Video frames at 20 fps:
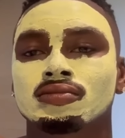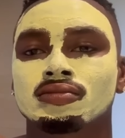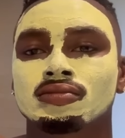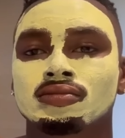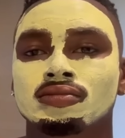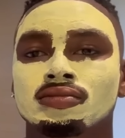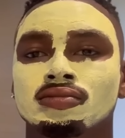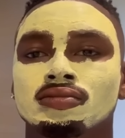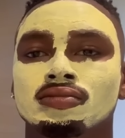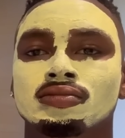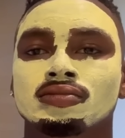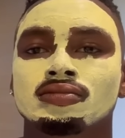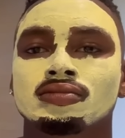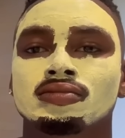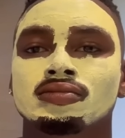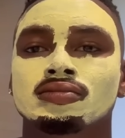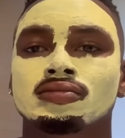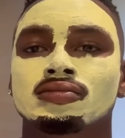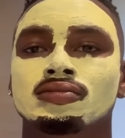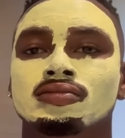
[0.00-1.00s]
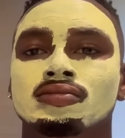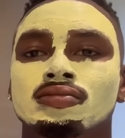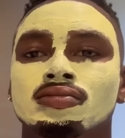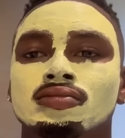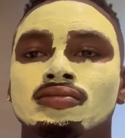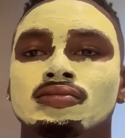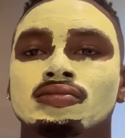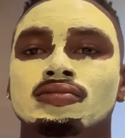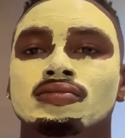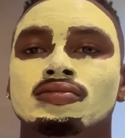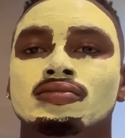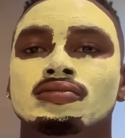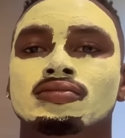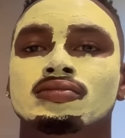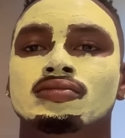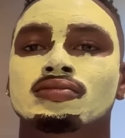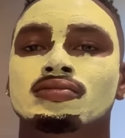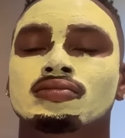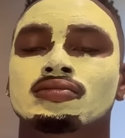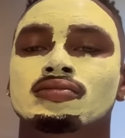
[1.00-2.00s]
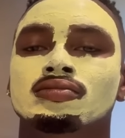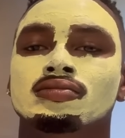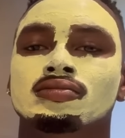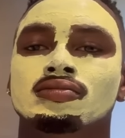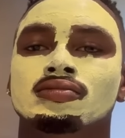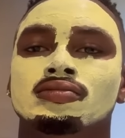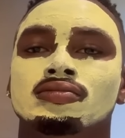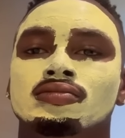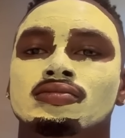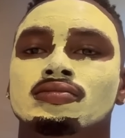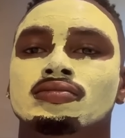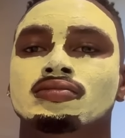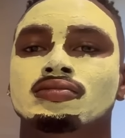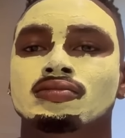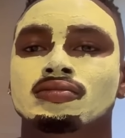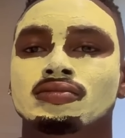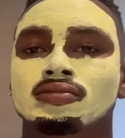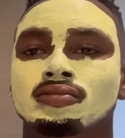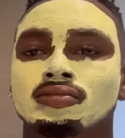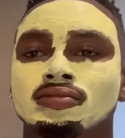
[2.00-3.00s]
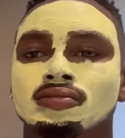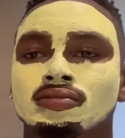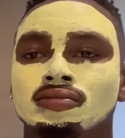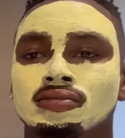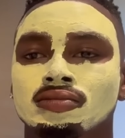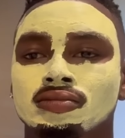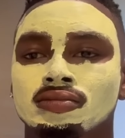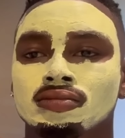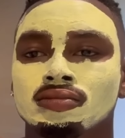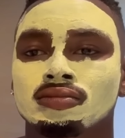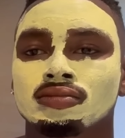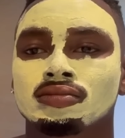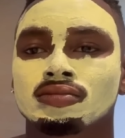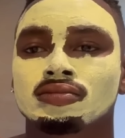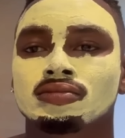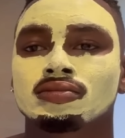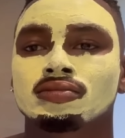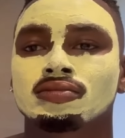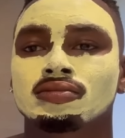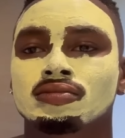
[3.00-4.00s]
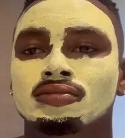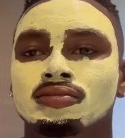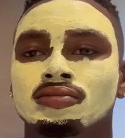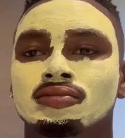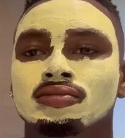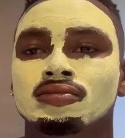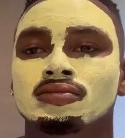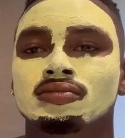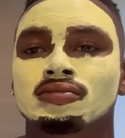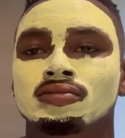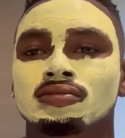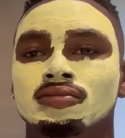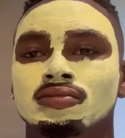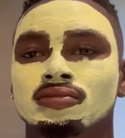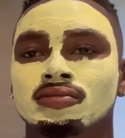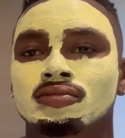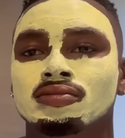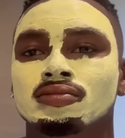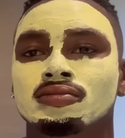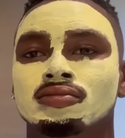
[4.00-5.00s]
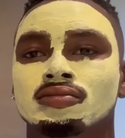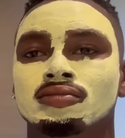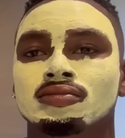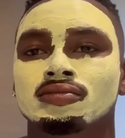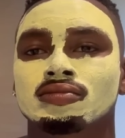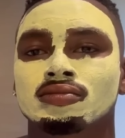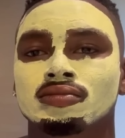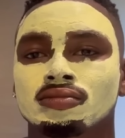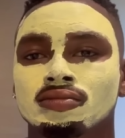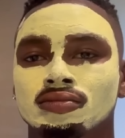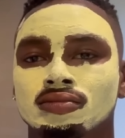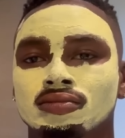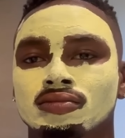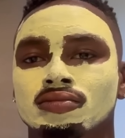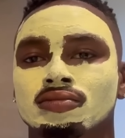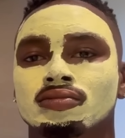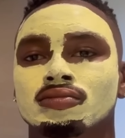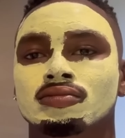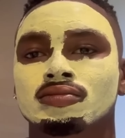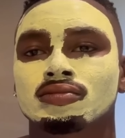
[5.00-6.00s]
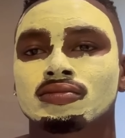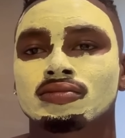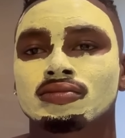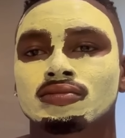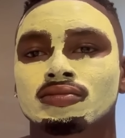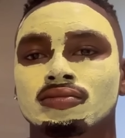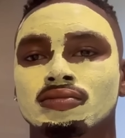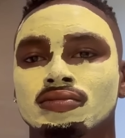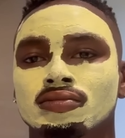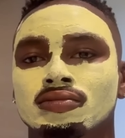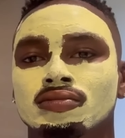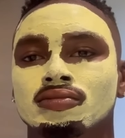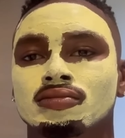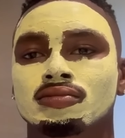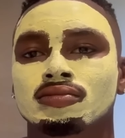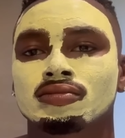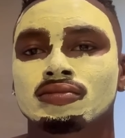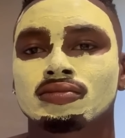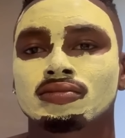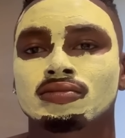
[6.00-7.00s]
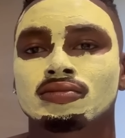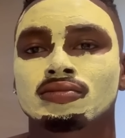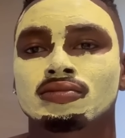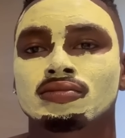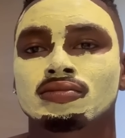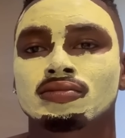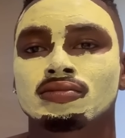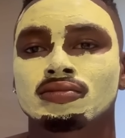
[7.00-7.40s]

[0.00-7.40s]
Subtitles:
The person shown says nothing.